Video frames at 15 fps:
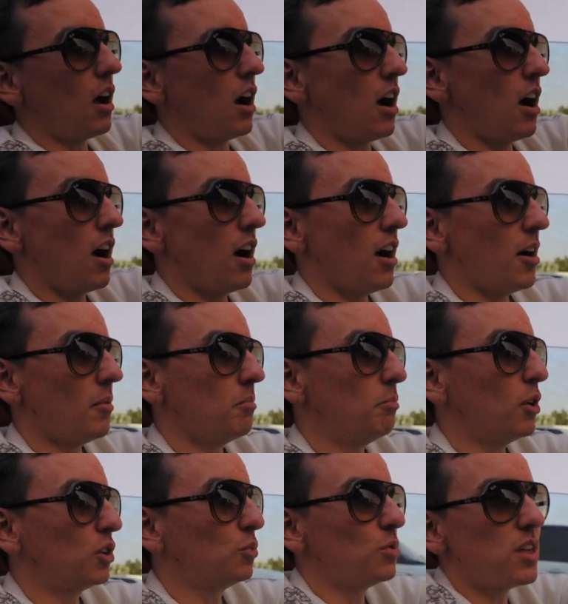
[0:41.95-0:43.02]
Um,
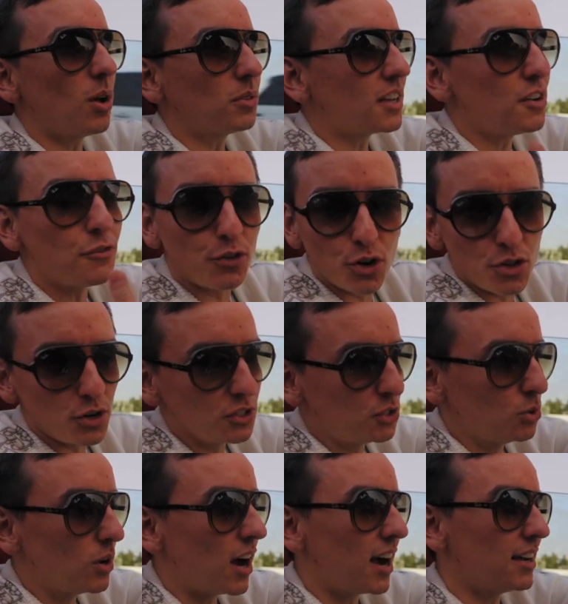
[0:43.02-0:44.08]
but without any further
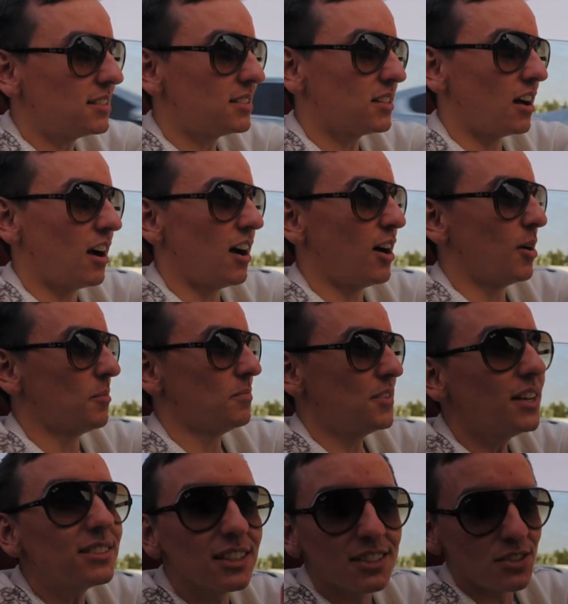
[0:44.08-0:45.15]
ado, guys, um,
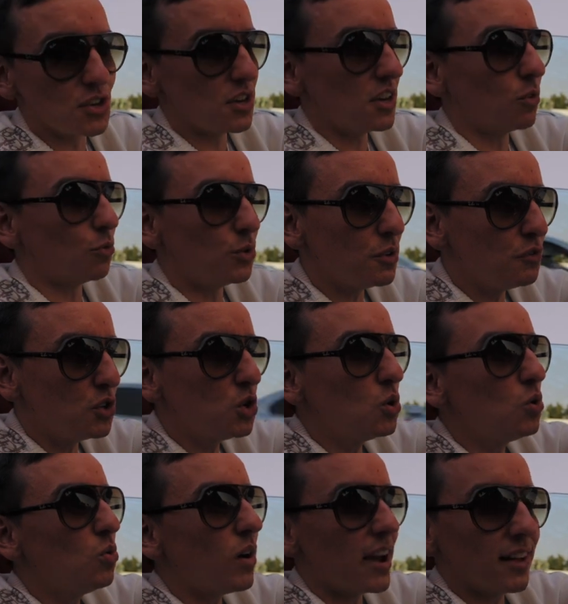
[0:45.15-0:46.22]
this is the
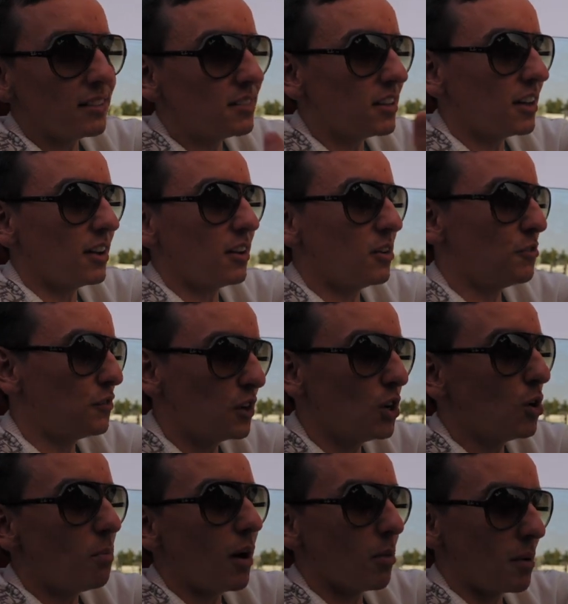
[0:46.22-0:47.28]
review and uh,
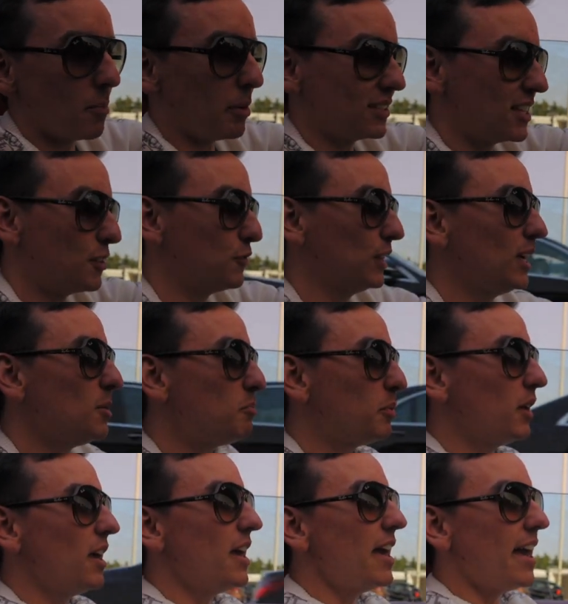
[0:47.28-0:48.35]
video about my Patek Philippe.
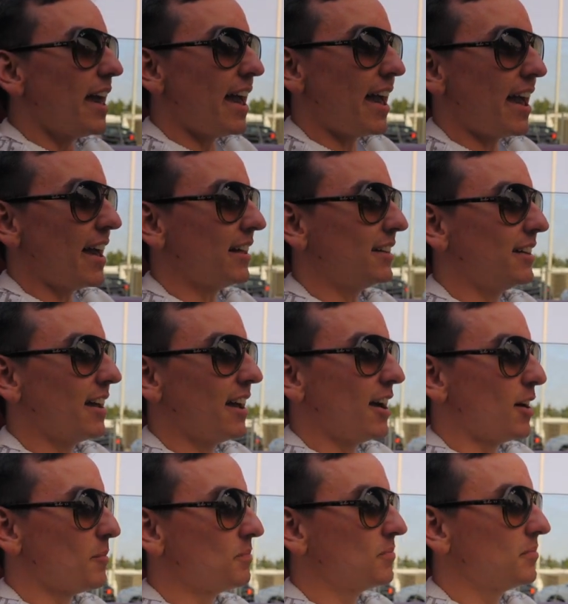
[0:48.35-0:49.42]
And
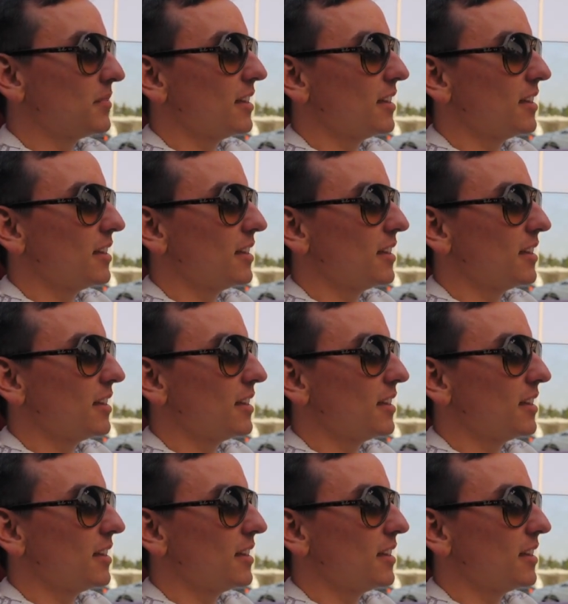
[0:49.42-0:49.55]
um,